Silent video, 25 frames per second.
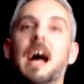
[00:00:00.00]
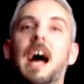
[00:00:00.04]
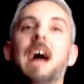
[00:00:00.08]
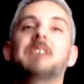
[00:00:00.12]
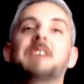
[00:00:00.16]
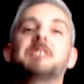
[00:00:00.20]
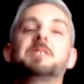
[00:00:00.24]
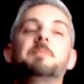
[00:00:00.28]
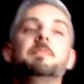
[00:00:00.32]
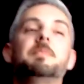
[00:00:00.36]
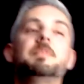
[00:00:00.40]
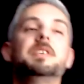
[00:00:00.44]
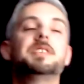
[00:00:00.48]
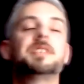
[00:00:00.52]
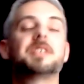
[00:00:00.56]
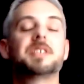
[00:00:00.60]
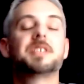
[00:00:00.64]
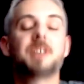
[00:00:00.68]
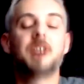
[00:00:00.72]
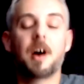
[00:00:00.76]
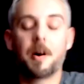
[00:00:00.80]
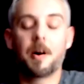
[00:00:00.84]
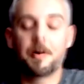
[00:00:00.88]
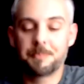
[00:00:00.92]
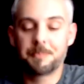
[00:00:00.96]
There has to be
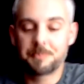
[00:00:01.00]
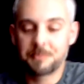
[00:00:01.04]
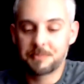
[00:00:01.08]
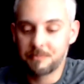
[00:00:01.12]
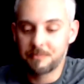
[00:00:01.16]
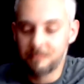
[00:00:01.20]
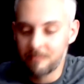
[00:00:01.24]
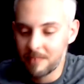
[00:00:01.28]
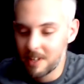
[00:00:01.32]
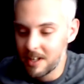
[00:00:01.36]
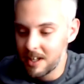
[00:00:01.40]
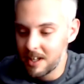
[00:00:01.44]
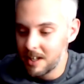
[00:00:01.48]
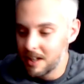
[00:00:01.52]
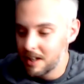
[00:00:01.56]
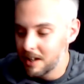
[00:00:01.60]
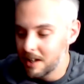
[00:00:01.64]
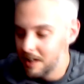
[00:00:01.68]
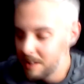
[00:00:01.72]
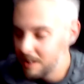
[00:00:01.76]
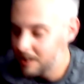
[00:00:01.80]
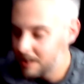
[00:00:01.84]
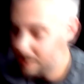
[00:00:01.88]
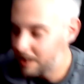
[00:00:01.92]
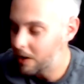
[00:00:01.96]
some
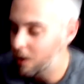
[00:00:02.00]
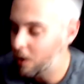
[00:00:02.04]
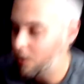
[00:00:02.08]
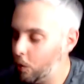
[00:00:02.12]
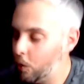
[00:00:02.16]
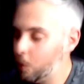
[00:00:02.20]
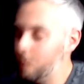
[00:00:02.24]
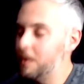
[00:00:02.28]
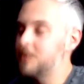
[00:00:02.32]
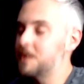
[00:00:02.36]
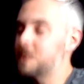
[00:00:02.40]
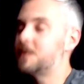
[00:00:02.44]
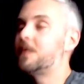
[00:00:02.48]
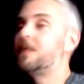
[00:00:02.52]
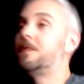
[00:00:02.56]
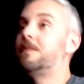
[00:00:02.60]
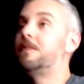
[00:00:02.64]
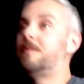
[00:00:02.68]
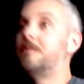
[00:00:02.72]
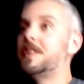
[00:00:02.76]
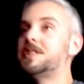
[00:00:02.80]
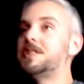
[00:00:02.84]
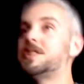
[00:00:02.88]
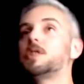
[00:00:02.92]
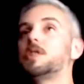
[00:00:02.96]
almost
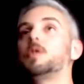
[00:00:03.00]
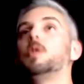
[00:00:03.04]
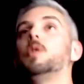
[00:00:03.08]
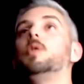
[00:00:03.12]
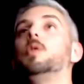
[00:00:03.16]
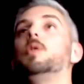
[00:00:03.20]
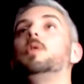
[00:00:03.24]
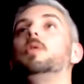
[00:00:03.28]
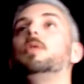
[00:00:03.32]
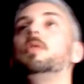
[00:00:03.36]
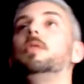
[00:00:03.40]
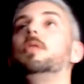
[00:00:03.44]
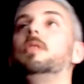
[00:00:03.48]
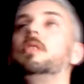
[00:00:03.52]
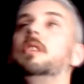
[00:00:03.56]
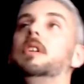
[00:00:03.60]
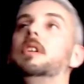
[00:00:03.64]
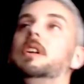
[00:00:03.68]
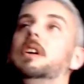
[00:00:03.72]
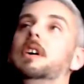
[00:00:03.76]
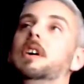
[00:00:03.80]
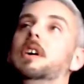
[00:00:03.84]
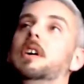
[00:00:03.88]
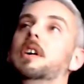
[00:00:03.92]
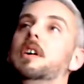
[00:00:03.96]

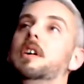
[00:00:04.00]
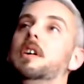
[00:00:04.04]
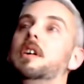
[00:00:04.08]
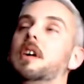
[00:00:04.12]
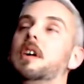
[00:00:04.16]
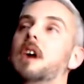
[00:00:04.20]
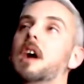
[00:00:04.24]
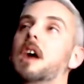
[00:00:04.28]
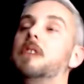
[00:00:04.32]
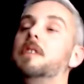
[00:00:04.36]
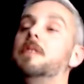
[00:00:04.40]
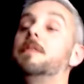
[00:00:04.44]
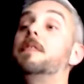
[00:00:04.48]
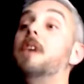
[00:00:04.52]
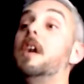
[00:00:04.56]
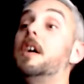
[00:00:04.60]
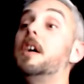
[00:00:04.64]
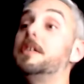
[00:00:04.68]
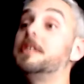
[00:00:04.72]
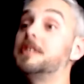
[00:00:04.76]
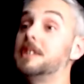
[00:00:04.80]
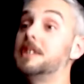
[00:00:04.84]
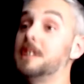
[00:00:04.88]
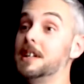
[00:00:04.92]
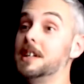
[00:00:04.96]
physical
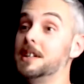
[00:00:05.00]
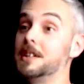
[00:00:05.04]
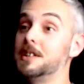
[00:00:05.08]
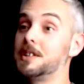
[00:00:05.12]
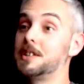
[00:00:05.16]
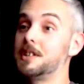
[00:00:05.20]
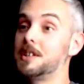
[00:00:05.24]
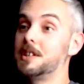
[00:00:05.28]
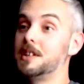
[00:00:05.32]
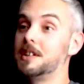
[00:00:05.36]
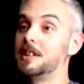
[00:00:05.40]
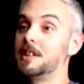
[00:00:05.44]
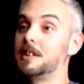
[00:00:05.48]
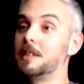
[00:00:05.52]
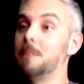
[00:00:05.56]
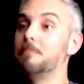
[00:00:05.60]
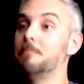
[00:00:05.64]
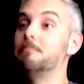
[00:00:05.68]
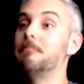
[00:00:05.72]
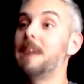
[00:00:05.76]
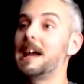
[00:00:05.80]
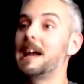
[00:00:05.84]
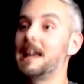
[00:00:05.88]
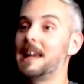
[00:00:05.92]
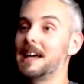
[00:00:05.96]
advantage
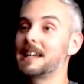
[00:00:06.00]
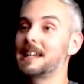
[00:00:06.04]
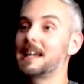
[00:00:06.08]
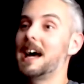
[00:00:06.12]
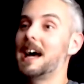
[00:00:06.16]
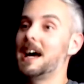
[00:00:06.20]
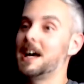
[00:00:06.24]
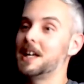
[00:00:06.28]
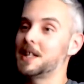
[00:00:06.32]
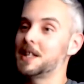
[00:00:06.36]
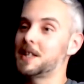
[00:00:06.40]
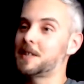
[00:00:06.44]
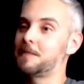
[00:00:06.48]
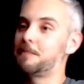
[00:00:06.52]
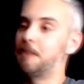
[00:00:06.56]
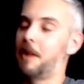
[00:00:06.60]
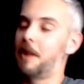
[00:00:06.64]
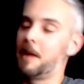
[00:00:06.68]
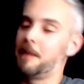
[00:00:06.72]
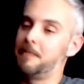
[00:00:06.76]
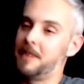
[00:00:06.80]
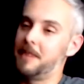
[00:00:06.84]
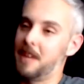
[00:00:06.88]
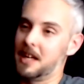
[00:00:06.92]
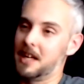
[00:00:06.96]
that Malak has
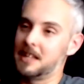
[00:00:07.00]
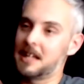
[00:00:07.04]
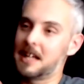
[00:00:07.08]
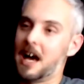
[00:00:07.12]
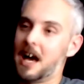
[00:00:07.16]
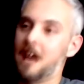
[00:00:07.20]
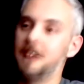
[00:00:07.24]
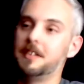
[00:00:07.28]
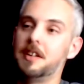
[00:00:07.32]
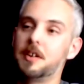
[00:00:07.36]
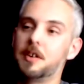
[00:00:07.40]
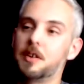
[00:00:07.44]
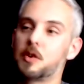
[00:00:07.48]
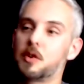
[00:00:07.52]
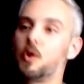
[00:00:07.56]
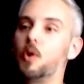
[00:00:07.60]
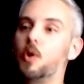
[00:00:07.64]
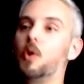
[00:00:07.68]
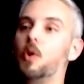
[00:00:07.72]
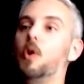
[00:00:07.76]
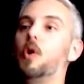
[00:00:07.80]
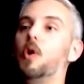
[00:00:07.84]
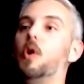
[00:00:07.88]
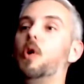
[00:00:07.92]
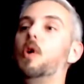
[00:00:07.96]
by being down near the
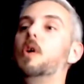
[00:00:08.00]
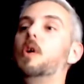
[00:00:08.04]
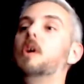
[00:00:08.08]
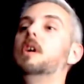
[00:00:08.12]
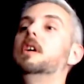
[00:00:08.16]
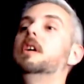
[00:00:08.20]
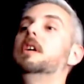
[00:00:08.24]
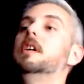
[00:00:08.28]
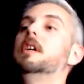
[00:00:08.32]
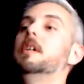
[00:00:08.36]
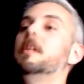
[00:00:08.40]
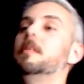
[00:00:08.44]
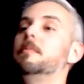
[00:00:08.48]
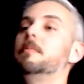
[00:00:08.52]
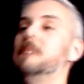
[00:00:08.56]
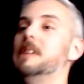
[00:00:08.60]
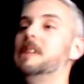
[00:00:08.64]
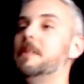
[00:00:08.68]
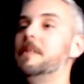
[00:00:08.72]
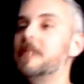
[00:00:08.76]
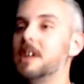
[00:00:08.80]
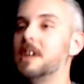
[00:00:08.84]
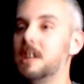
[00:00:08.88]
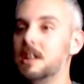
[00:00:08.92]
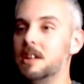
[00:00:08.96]
core,
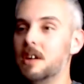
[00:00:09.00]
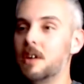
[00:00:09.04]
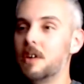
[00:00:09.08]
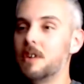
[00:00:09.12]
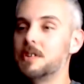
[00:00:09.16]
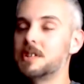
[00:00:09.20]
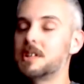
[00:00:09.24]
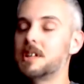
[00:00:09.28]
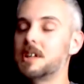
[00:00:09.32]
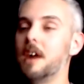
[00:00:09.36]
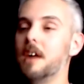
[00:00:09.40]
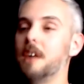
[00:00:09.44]
living in those